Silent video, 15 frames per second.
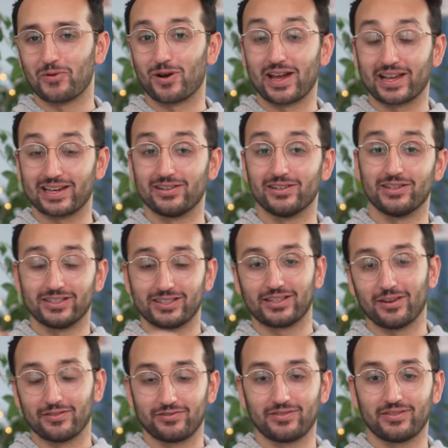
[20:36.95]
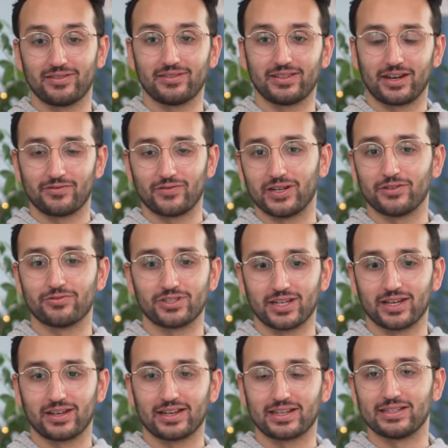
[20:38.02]
where I can learn stuff that I find
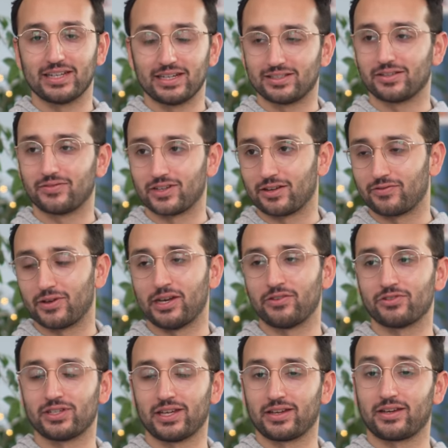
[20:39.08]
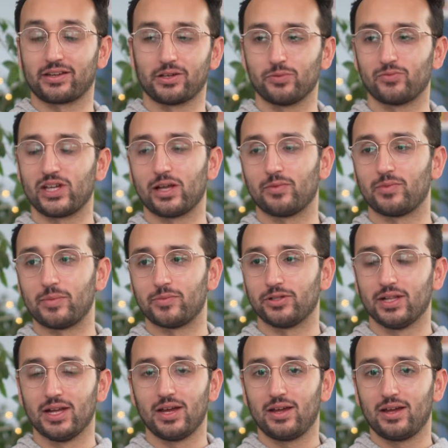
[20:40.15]
interesting, I can teach stuff that I find interesting, and I can hopefully help
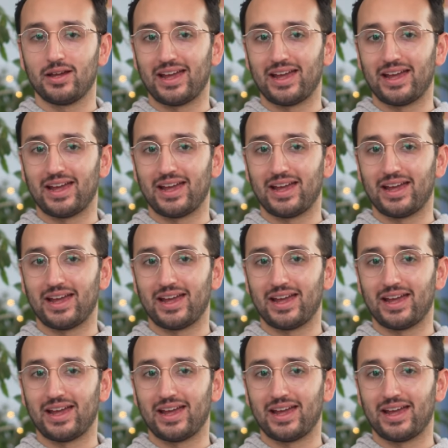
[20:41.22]
people